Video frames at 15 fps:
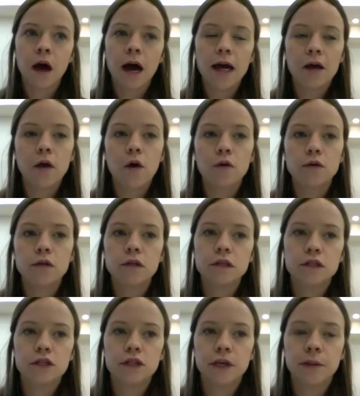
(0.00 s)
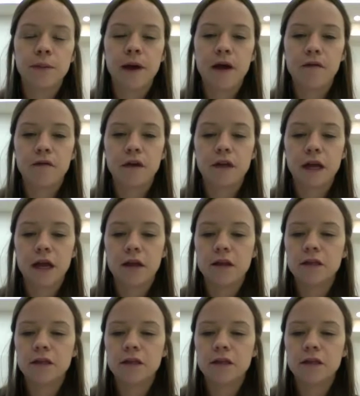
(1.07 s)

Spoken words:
I go to the gym every day.